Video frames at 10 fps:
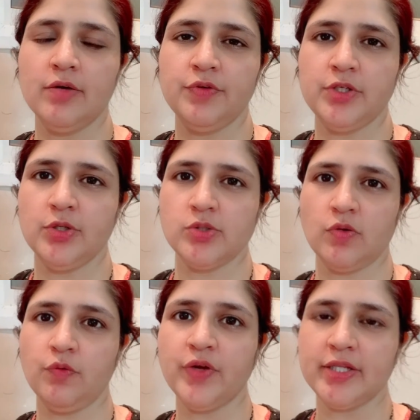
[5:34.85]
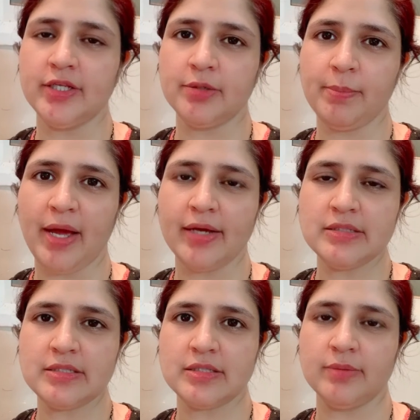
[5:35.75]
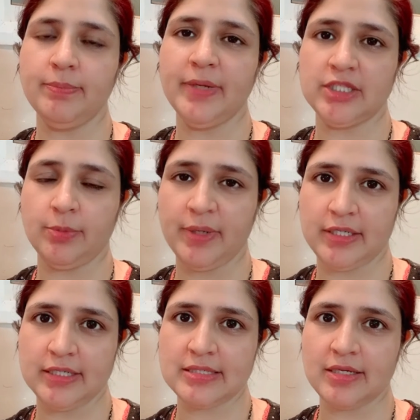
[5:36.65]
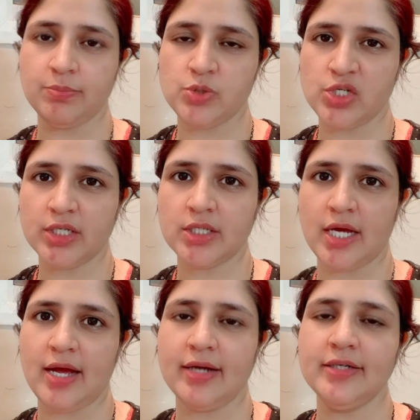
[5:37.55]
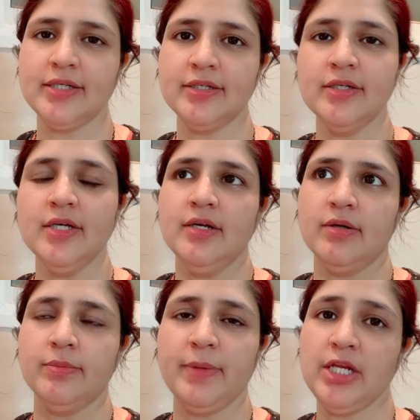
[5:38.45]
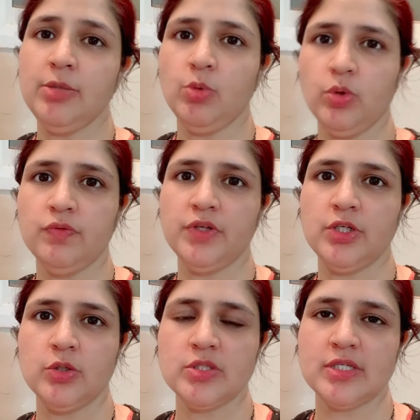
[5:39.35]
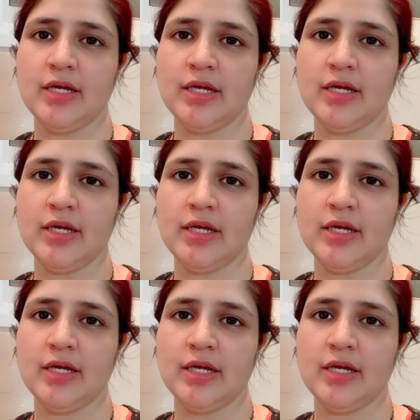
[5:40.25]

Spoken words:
videos of Vedic mathematics subject, and many more videos